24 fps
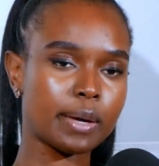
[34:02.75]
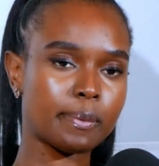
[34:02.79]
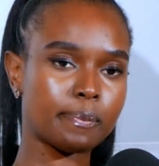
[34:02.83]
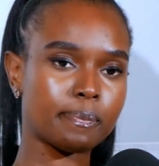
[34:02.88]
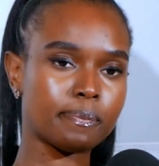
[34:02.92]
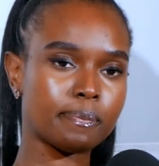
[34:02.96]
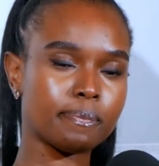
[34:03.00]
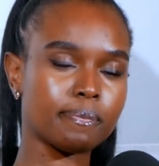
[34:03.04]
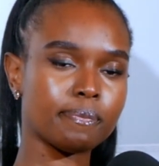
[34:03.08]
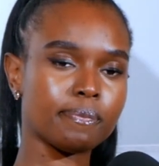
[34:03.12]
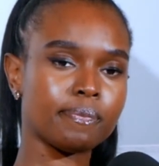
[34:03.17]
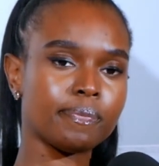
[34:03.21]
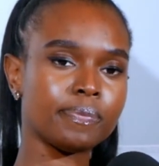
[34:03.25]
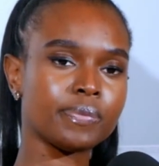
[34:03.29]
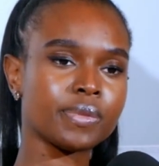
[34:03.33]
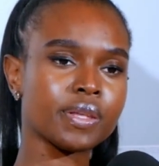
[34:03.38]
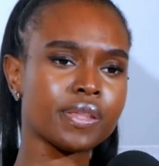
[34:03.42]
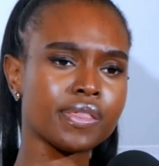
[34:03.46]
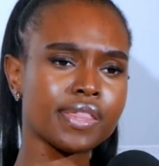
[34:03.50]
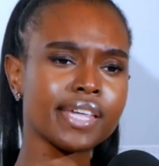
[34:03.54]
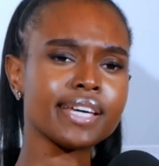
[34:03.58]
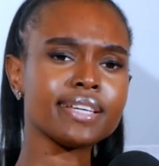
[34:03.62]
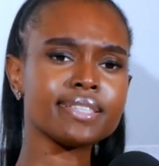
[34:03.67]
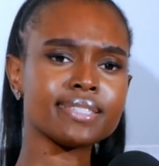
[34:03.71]
time,
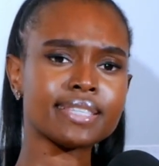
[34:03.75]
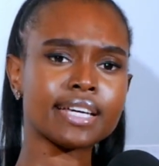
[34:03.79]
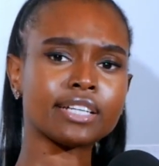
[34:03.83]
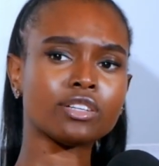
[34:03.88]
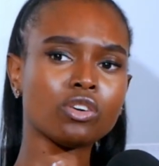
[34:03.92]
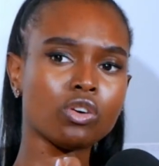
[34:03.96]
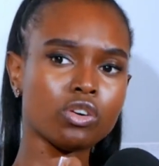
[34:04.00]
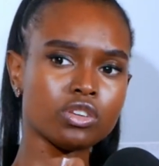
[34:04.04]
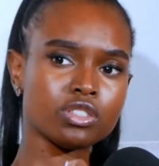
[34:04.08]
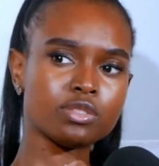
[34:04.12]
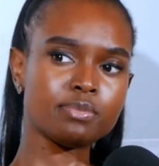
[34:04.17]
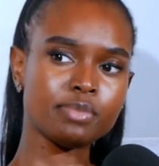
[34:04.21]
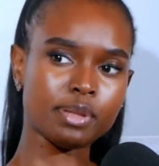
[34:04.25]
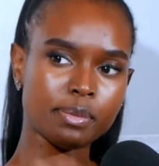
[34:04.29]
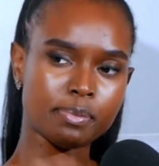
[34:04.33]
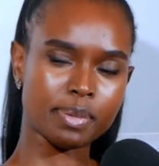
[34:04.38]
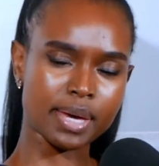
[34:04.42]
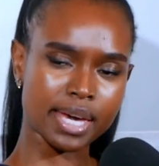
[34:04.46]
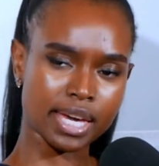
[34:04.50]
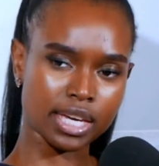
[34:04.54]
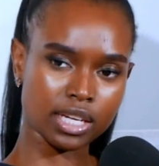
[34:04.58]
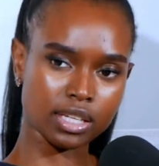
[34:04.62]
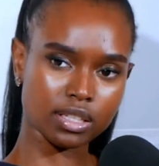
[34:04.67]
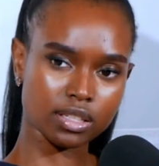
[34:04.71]
things that caused me
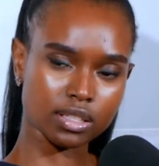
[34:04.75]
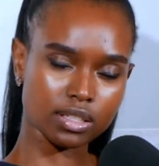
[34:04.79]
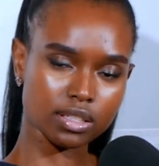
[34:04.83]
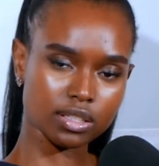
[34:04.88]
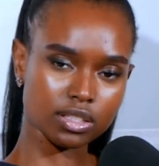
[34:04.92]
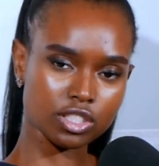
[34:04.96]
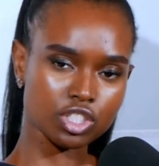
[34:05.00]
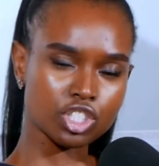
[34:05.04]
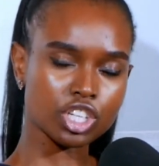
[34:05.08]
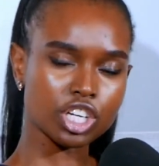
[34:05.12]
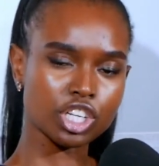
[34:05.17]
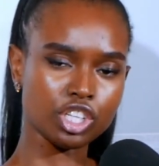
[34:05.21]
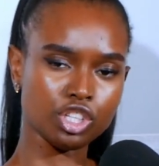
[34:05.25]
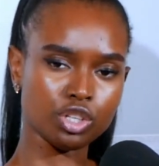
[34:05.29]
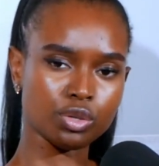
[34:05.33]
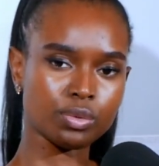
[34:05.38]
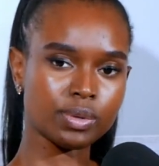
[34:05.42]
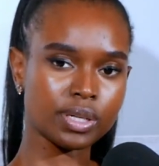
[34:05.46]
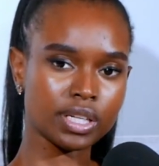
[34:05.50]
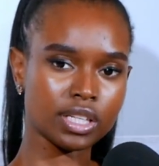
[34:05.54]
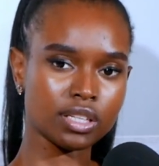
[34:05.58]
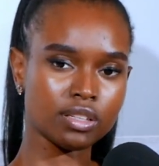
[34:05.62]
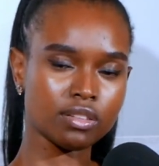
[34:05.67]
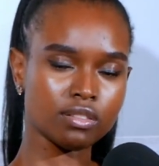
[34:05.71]
pain,
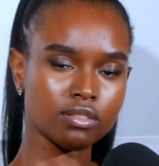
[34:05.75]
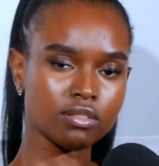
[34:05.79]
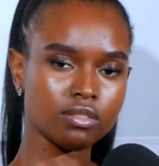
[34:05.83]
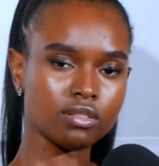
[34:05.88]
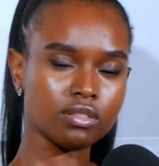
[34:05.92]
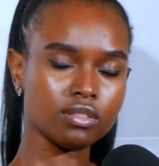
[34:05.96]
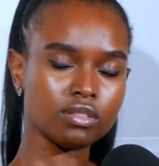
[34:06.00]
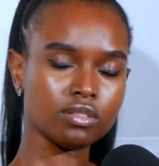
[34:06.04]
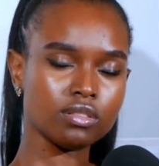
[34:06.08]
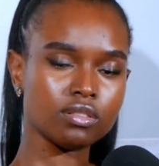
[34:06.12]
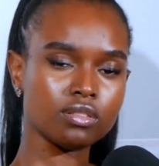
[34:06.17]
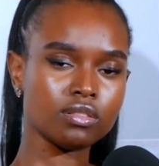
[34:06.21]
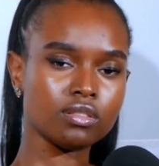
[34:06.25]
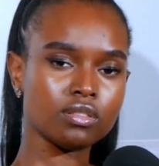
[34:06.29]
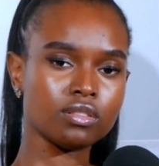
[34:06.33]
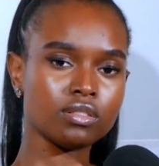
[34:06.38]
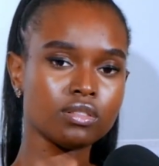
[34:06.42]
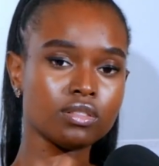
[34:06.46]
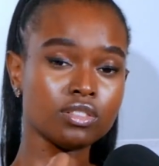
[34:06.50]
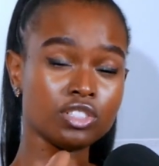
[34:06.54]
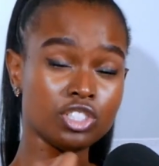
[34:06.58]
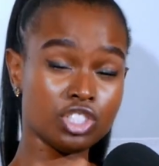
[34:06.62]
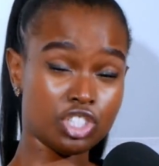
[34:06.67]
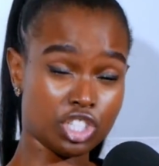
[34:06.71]
genuine,
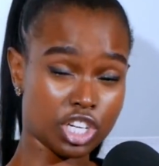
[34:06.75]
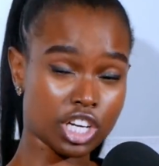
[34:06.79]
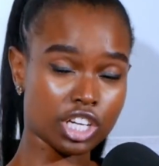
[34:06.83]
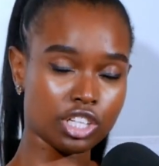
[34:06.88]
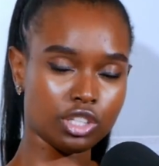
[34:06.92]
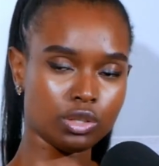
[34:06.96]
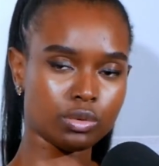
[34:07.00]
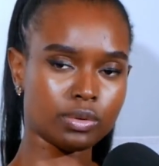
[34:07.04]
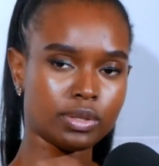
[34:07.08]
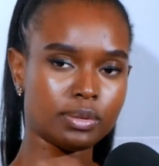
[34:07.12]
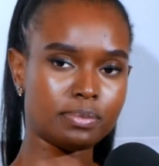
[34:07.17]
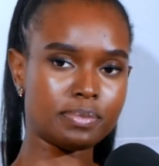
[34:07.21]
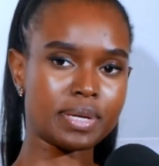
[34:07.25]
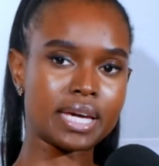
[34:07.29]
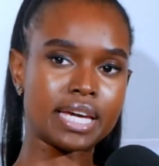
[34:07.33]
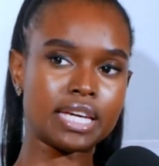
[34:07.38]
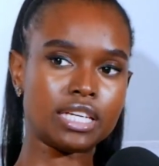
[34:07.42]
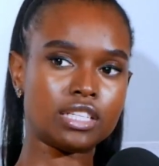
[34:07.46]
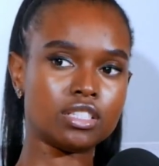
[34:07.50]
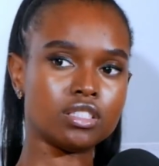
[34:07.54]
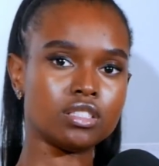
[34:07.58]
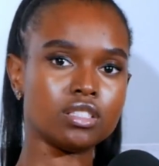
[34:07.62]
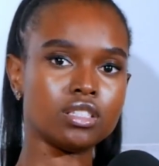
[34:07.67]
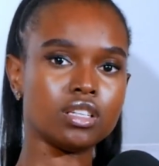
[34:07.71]
genuine
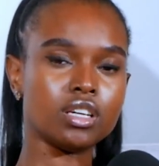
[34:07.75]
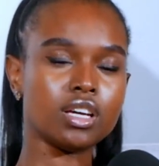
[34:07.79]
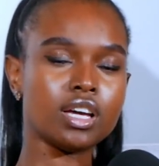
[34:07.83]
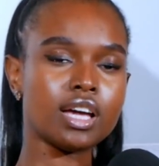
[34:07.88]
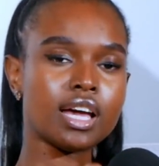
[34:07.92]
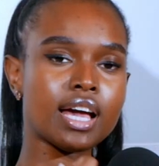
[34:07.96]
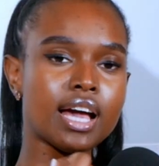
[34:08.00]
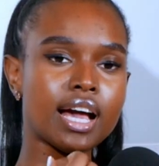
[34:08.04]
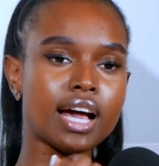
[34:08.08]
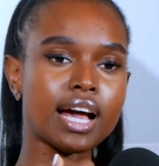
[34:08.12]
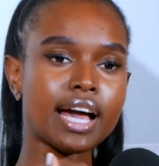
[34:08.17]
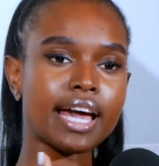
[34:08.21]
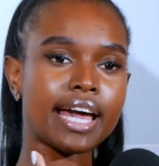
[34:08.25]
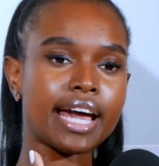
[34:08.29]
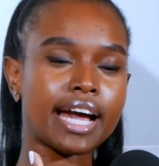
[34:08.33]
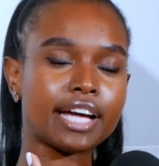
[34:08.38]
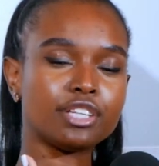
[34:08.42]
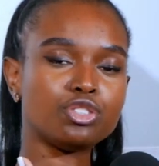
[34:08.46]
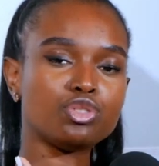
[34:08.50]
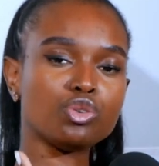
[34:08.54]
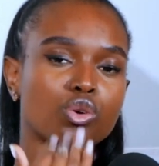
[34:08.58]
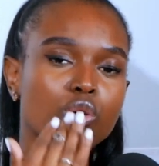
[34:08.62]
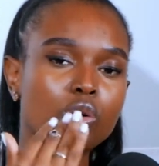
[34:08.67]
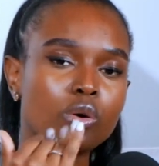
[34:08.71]
pain, I
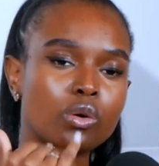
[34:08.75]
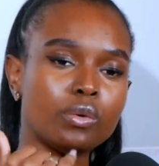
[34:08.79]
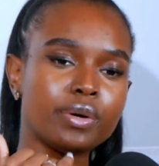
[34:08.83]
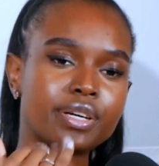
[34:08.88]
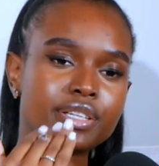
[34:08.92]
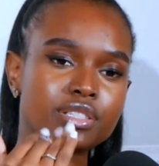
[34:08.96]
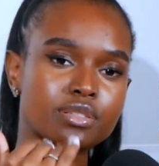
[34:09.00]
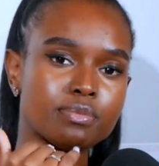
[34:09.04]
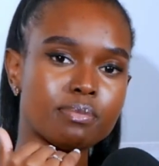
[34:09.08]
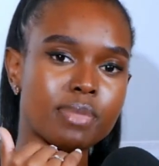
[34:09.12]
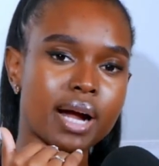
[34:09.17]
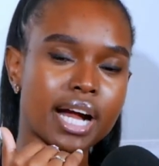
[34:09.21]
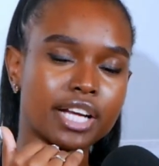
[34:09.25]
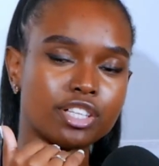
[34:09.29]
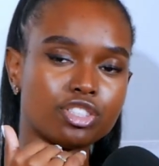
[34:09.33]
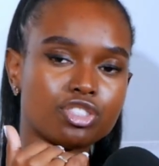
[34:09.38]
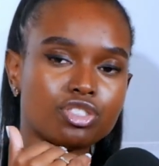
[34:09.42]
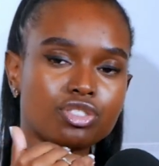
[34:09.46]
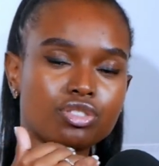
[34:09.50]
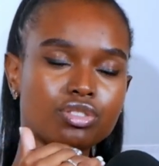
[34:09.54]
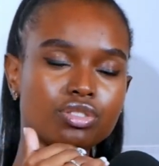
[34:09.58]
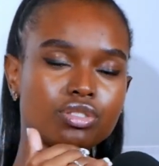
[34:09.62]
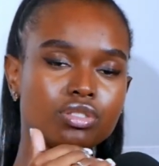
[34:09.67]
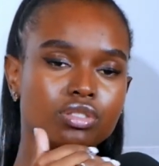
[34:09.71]
had to always
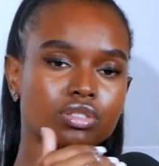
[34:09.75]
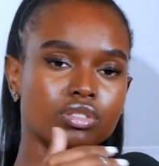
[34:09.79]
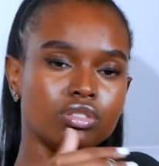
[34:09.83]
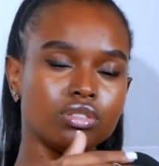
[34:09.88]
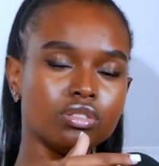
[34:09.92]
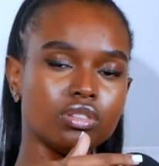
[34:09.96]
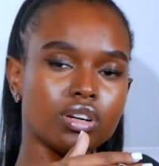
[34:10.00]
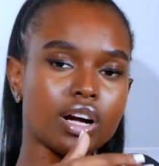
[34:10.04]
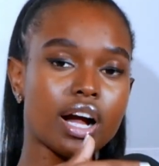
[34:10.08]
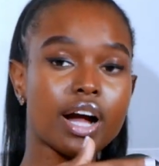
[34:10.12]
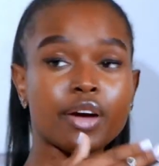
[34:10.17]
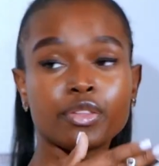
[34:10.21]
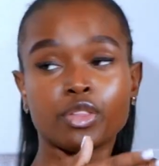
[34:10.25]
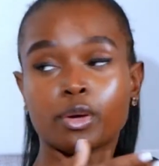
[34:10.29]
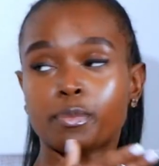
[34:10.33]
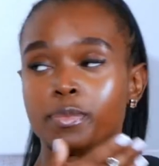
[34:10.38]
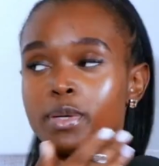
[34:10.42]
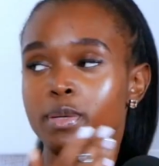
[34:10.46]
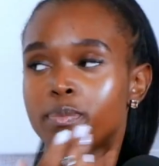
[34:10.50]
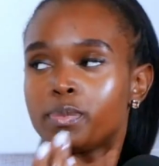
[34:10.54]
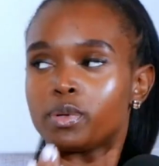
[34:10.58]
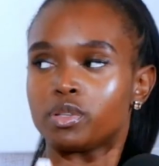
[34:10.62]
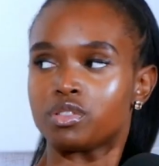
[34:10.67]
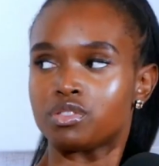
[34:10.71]
match to other
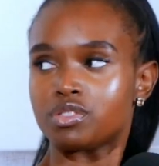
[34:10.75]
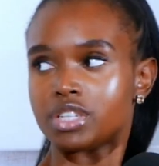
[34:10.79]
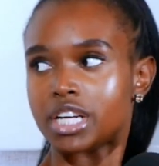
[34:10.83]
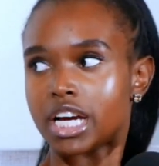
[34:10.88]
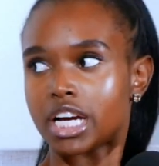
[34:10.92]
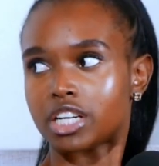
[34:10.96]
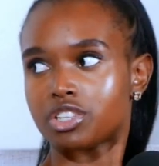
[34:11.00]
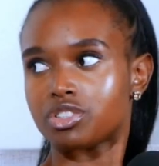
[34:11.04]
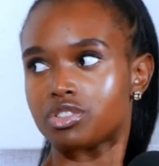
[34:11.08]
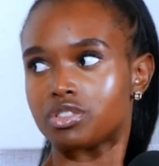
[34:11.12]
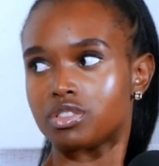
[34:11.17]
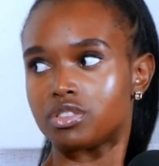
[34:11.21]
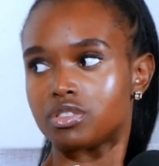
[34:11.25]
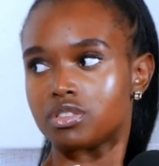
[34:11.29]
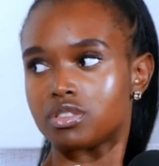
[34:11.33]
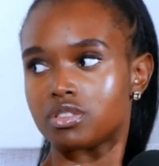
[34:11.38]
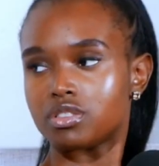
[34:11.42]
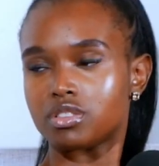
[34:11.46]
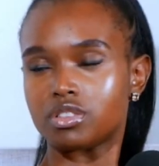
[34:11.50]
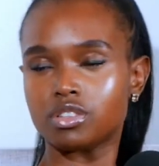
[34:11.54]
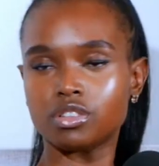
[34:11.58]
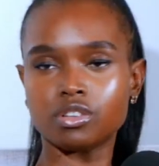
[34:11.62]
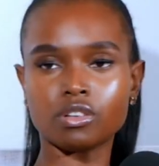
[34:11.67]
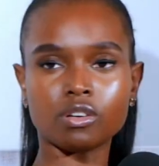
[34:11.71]
people's
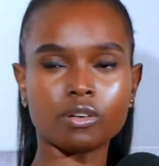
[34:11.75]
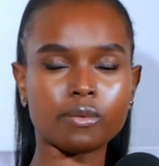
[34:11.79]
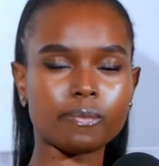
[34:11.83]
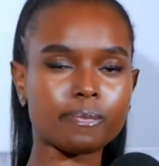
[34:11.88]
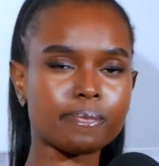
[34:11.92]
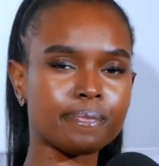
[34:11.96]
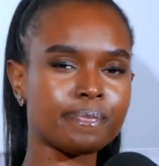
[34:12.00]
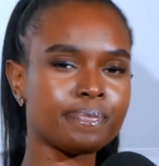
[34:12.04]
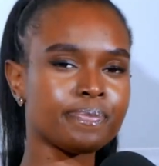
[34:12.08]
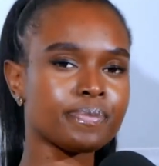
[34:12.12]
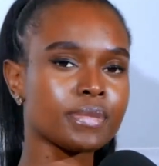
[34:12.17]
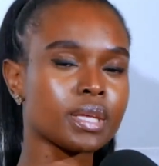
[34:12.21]
reactions, you know?